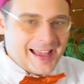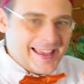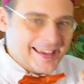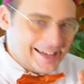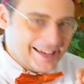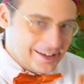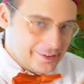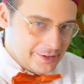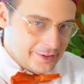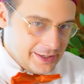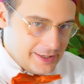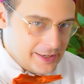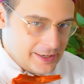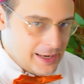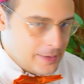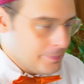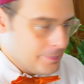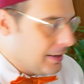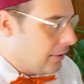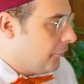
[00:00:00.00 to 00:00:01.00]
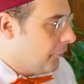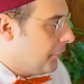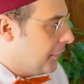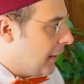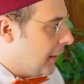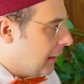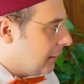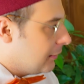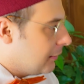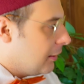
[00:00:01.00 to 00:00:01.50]
agree about
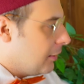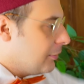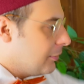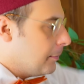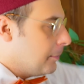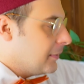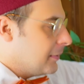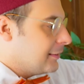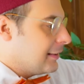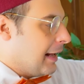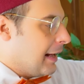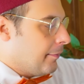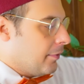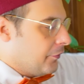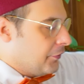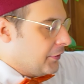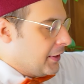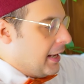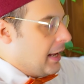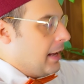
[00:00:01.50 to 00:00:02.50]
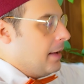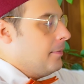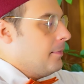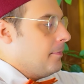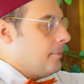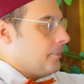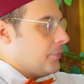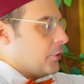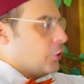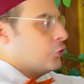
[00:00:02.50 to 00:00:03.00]
that. Some of them,
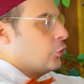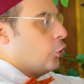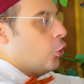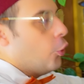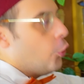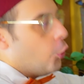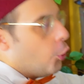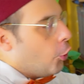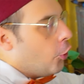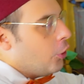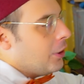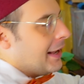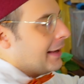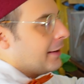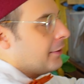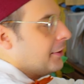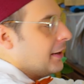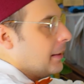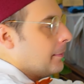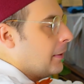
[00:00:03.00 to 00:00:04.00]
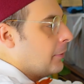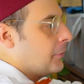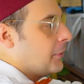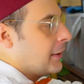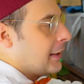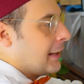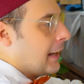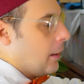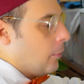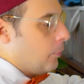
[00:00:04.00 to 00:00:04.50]
so all agree about the
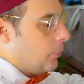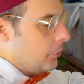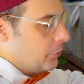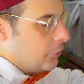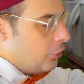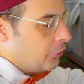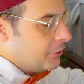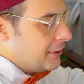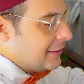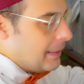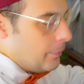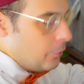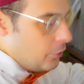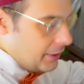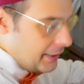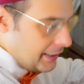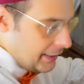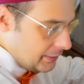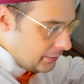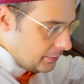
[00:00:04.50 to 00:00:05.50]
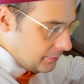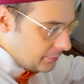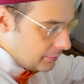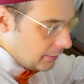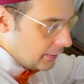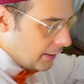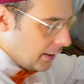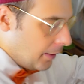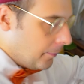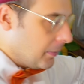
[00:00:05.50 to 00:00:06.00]
compound or the double cadence,
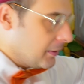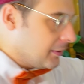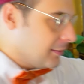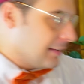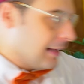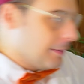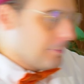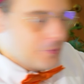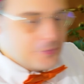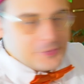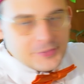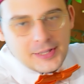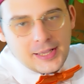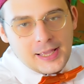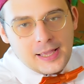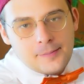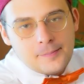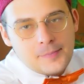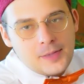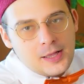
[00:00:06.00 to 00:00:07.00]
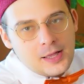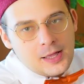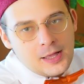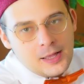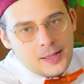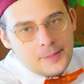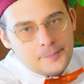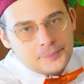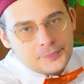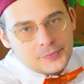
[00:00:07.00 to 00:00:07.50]
but some of them
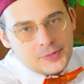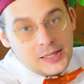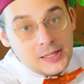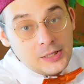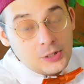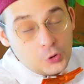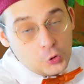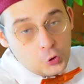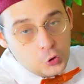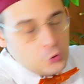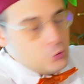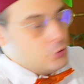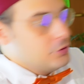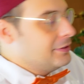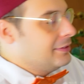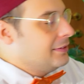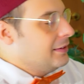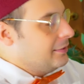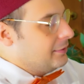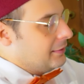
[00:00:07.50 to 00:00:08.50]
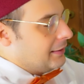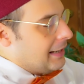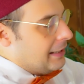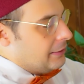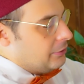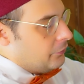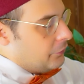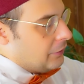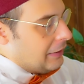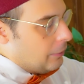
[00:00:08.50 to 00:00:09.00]
include this
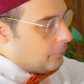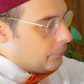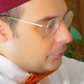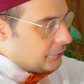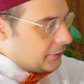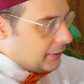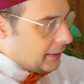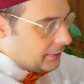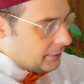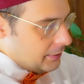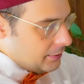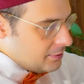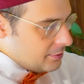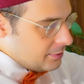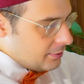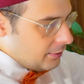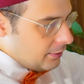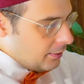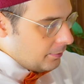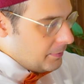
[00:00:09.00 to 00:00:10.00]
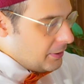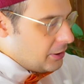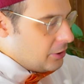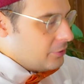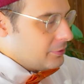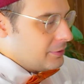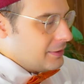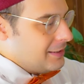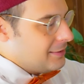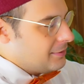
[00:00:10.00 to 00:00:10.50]
kind of compound cadence
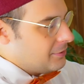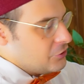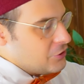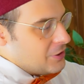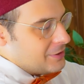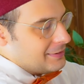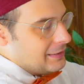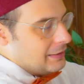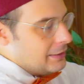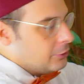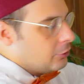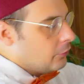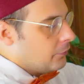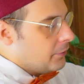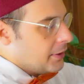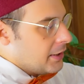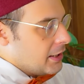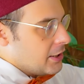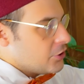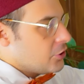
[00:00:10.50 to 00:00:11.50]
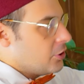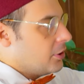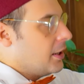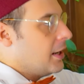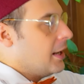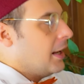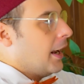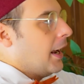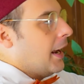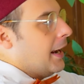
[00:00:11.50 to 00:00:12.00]
because it's just a little variation.
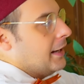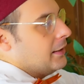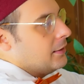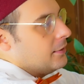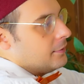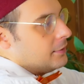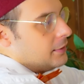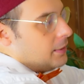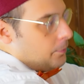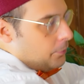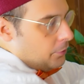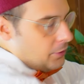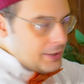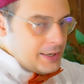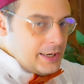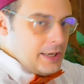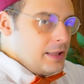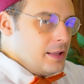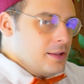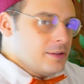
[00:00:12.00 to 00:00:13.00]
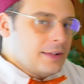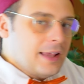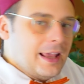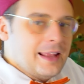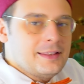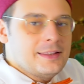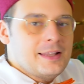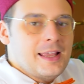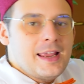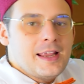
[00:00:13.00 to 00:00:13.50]
It's a simple cadence,
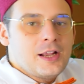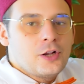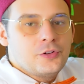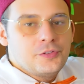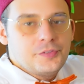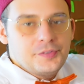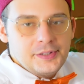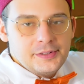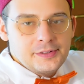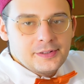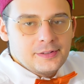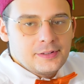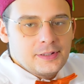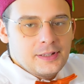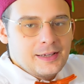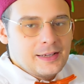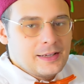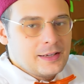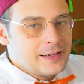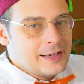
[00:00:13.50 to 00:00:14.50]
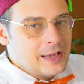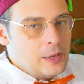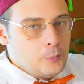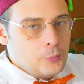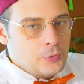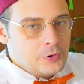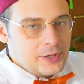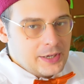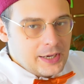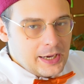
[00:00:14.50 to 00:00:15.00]
and they consider the
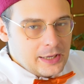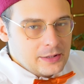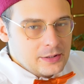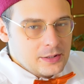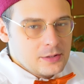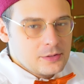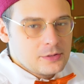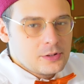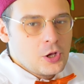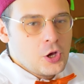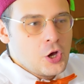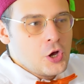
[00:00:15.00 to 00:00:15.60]
compound cadence